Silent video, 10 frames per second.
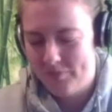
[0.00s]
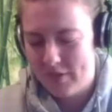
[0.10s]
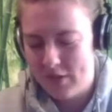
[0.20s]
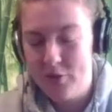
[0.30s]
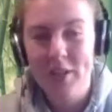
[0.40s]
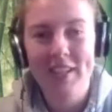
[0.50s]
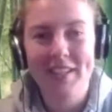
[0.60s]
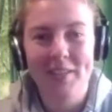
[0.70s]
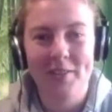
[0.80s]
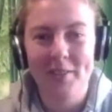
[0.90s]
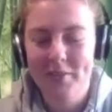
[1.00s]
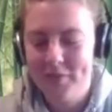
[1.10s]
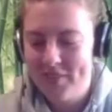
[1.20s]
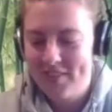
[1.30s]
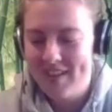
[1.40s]
Luckily enough,
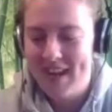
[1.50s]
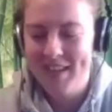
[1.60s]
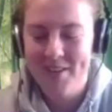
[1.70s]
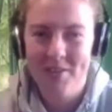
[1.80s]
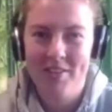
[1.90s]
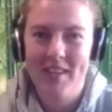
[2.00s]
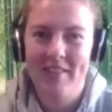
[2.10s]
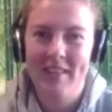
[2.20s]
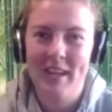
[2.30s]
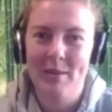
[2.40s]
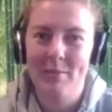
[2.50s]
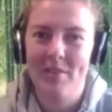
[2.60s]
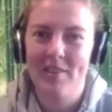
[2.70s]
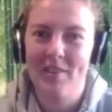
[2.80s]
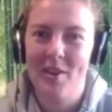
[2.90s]
I loaded these
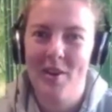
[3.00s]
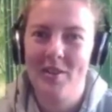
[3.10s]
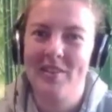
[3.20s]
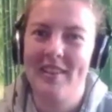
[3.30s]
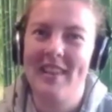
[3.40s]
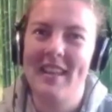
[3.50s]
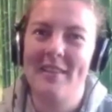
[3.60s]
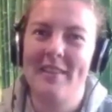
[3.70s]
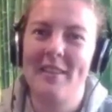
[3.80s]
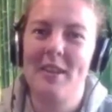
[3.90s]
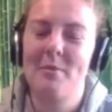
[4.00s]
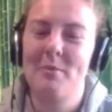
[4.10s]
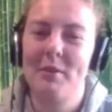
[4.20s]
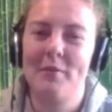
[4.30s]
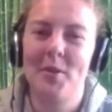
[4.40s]
games onto this
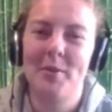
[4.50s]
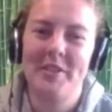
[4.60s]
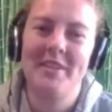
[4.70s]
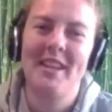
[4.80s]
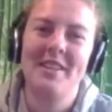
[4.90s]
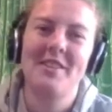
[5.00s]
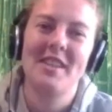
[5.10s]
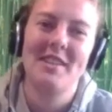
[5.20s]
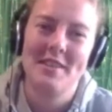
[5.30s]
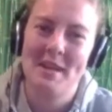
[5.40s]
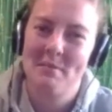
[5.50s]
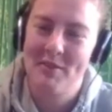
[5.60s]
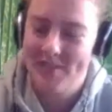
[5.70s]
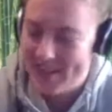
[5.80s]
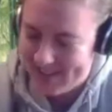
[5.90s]
before we changed internet
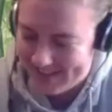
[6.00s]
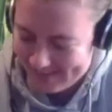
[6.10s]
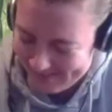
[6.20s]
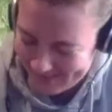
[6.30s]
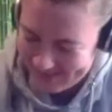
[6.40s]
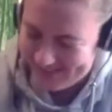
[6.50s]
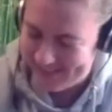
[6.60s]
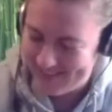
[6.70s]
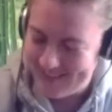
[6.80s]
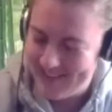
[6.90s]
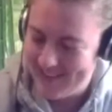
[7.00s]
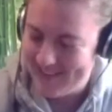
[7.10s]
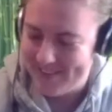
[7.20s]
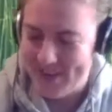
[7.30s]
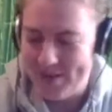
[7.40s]
providers.
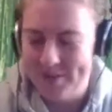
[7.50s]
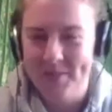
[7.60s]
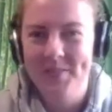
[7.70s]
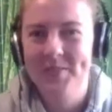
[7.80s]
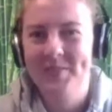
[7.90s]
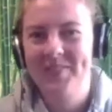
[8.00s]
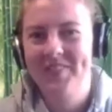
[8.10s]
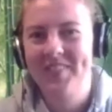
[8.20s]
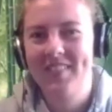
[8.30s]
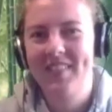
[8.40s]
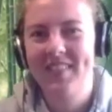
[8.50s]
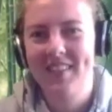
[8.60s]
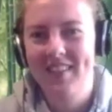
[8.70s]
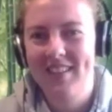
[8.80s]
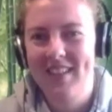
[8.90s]
So
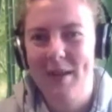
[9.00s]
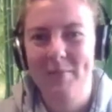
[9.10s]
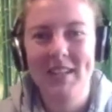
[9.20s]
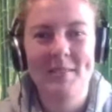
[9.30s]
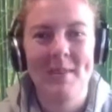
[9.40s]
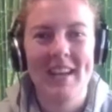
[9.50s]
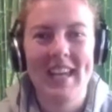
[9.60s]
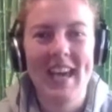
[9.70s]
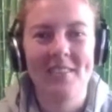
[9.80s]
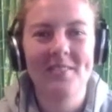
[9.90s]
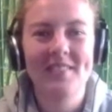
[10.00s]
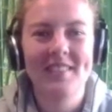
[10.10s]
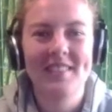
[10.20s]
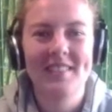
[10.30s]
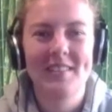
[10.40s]
I'm linked to my account,
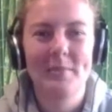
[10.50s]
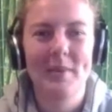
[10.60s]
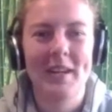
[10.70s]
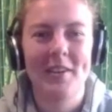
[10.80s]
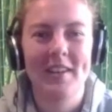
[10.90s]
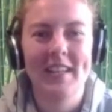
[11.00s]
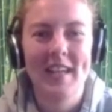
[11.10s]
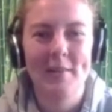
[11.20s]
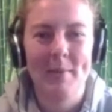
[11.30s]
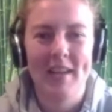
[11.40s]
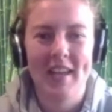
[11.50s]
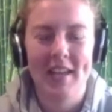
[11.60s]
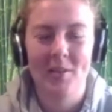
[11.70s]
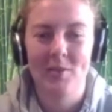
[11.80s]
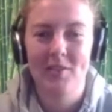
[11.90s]
but I can't get to my
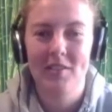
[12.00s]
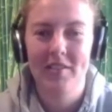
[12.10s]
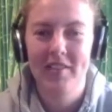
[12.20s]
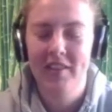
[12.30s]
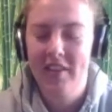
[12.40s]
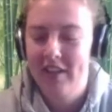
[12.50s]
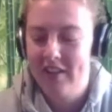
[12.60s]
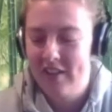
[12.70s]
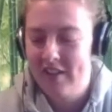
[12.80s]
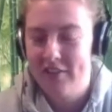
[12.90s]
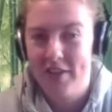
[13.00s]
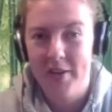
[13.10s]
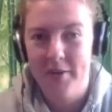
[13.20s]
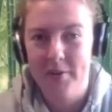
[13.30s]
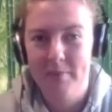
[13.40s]
account.
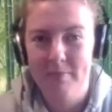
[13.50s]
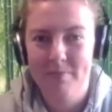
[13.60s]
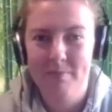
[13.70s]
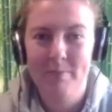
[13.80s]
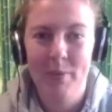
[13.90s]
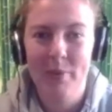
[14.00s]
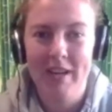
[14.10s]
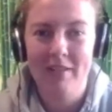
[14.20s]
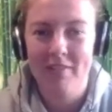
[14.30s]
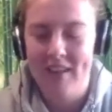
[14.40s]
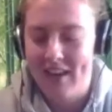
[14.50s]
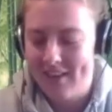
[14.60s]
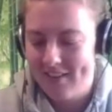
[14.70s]
So beware of that.